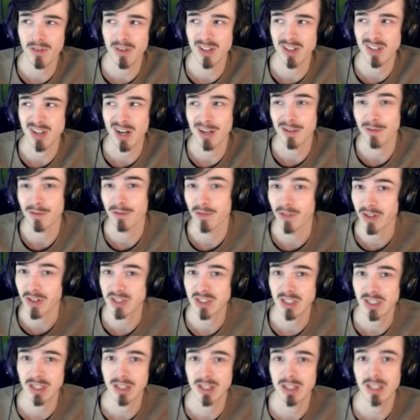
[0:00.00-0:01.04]
is kind of
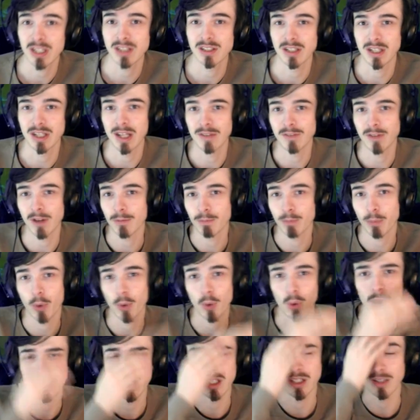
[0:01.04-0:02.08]
fixing things that they've done
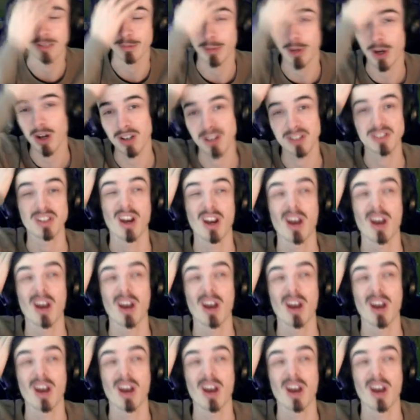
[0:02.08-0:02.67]
poorly in the past.